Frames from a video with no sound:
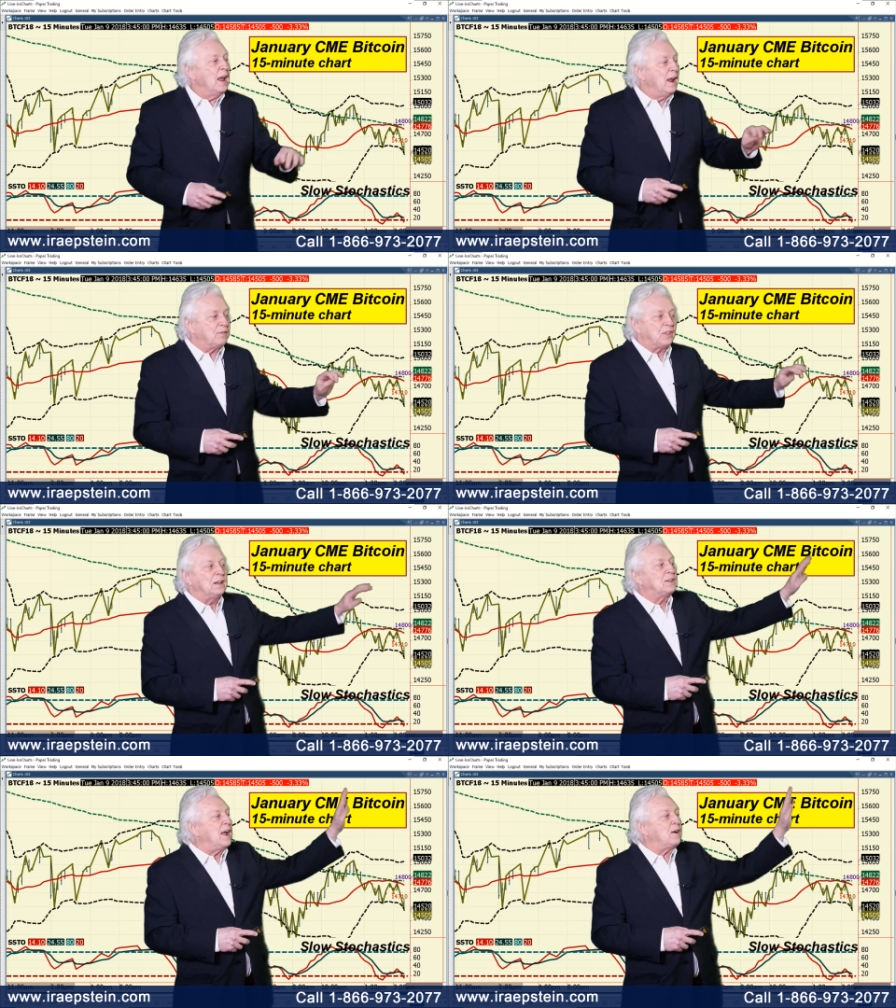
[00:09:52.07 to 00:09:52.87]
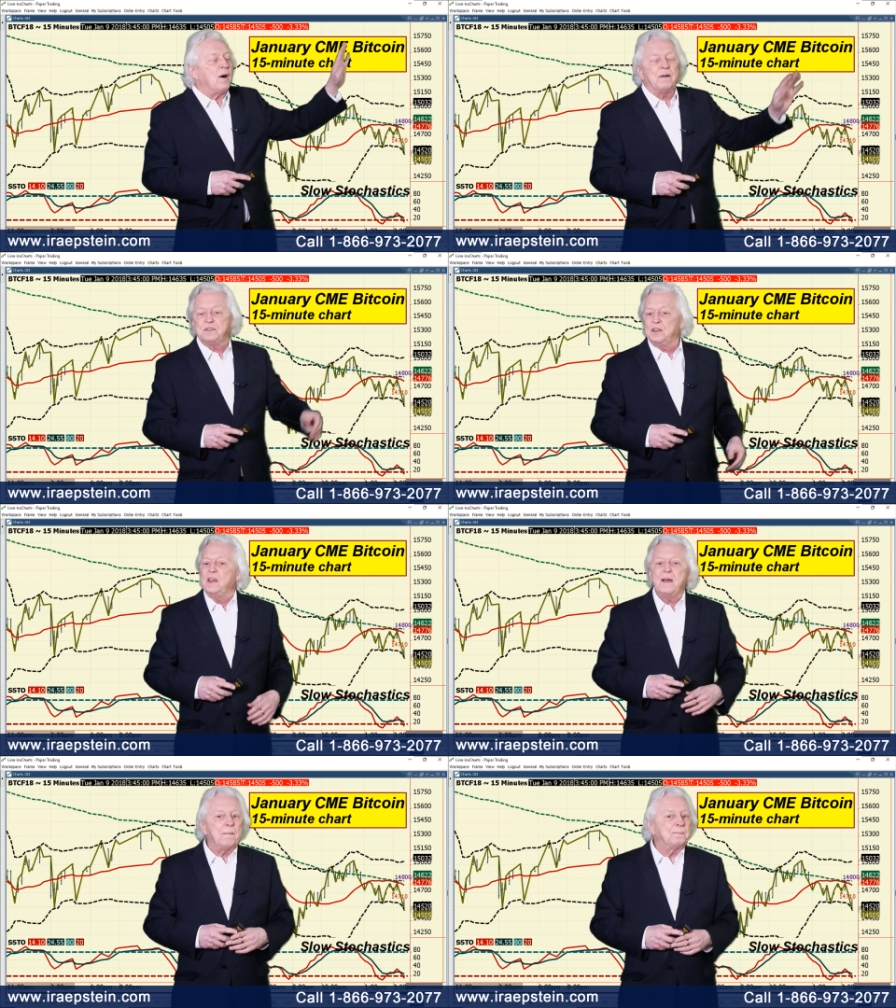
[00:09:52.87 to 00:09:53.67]
If they take off to
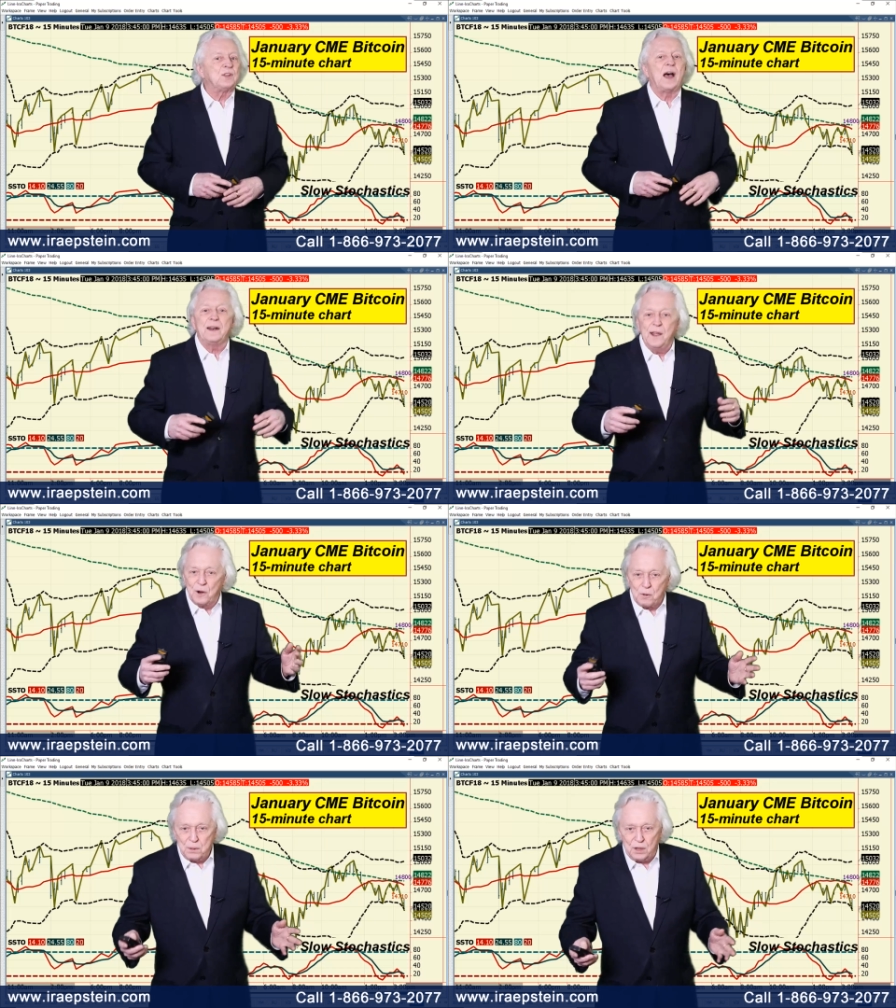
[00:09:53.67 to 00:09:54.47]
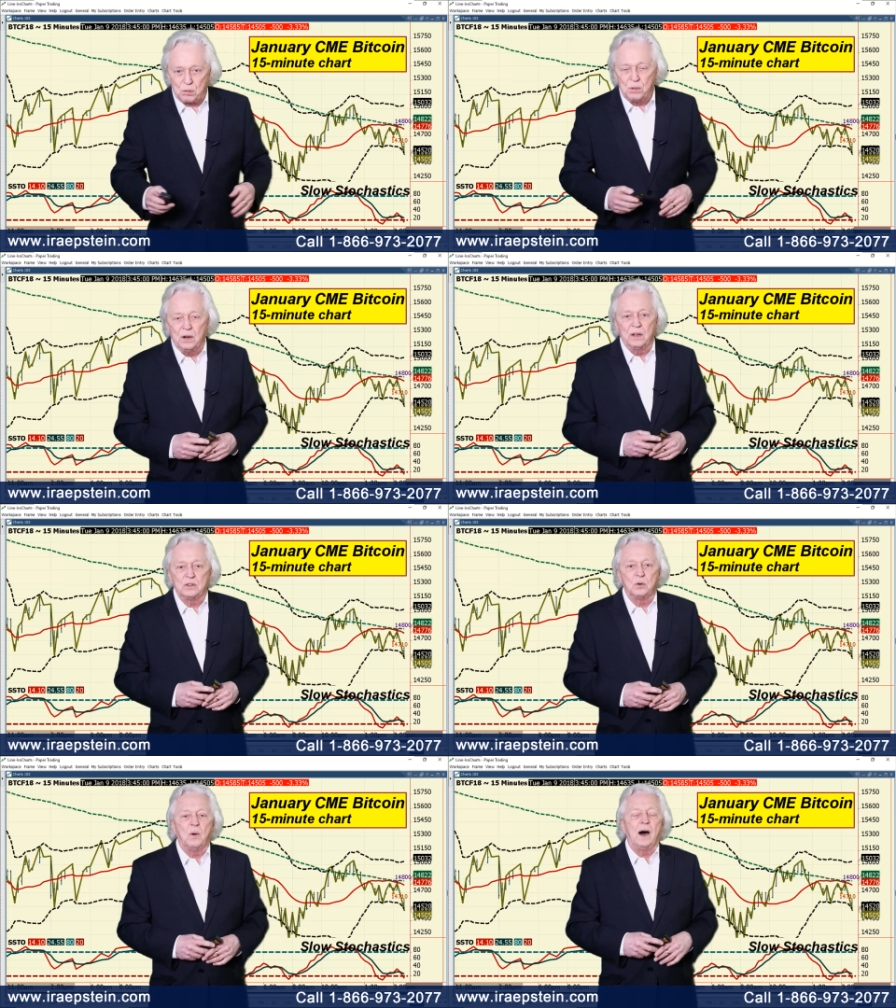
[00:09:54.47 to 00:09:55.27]
the upside, it'll be thrilling
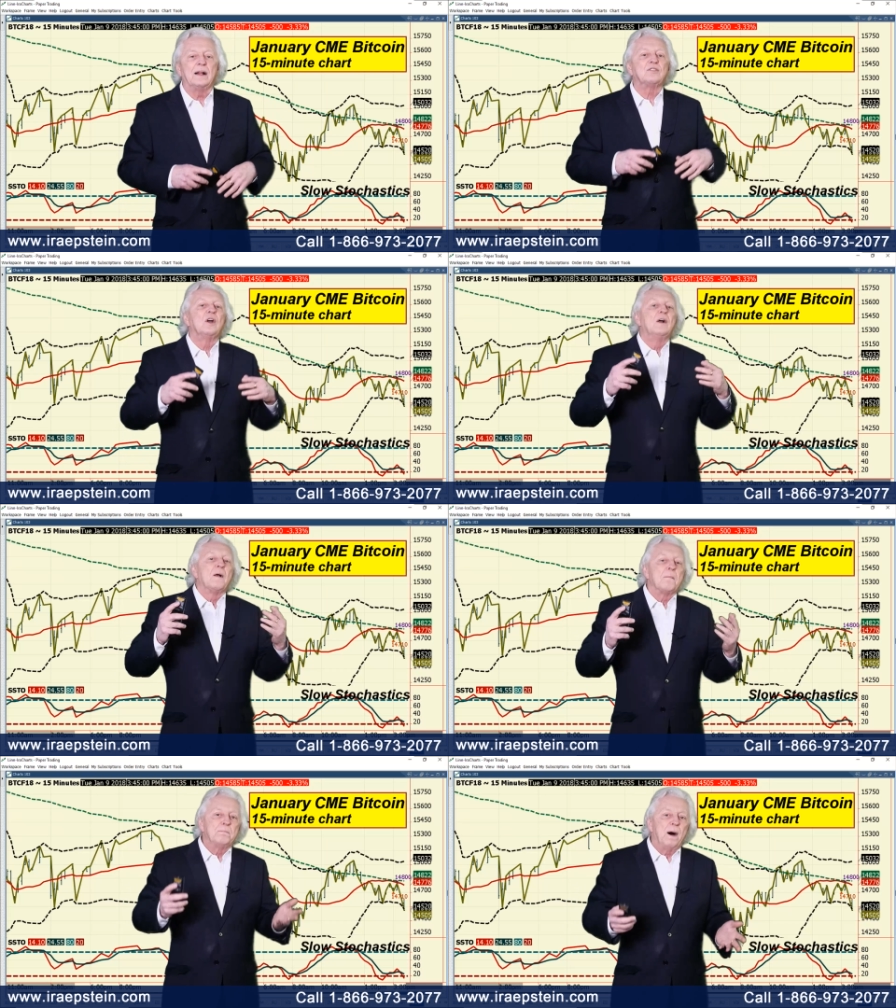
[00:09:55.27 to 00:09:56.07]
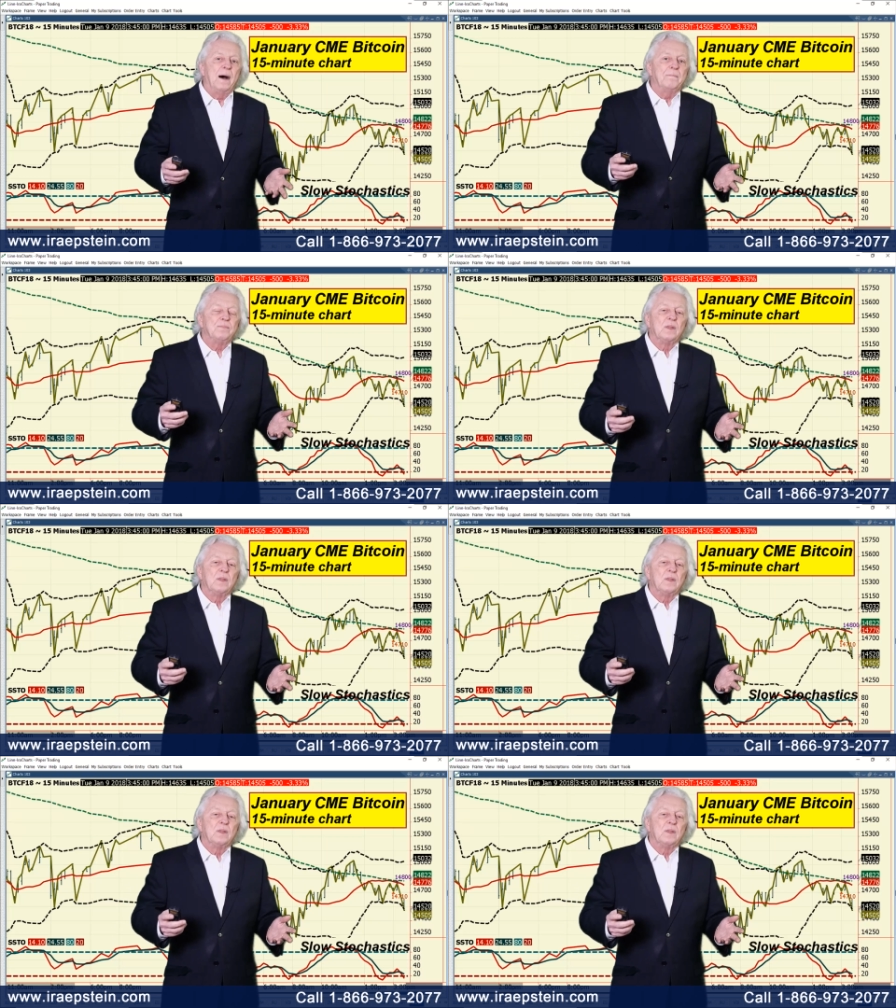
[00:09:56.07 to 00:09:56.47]
to watch. But